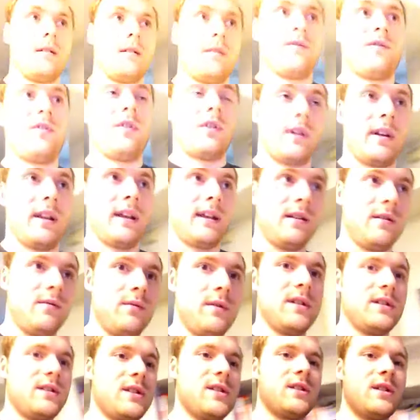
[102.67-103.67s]
front end,
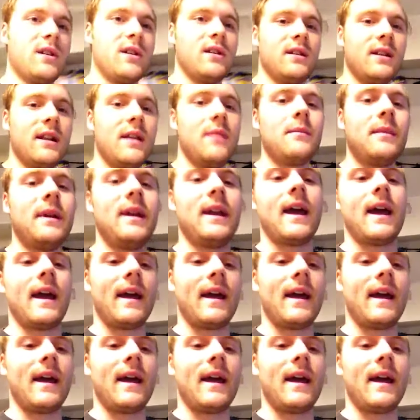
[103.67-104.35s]
which is going to let me